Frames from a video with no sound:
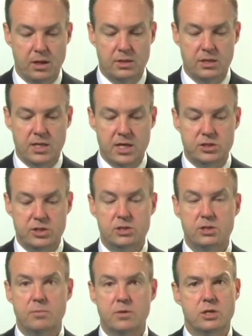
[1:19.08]
The dead
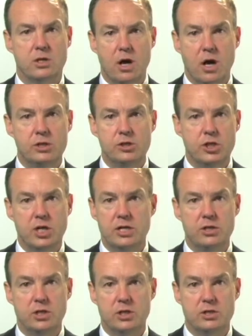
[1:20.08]
system is an
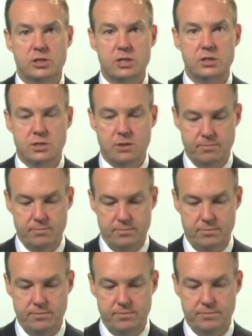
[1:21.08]
unchanging system.
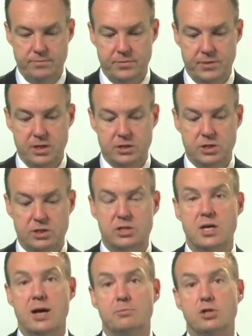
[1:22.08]
It's a
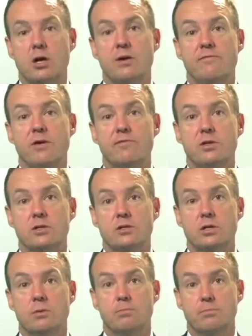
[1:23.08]
snapshot of evidence
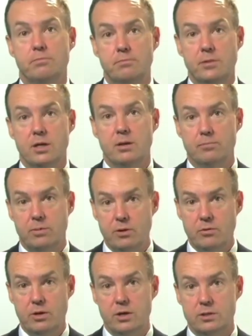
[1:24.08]
in a
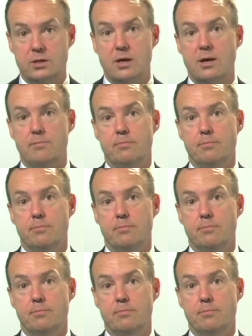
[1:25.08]
period of time.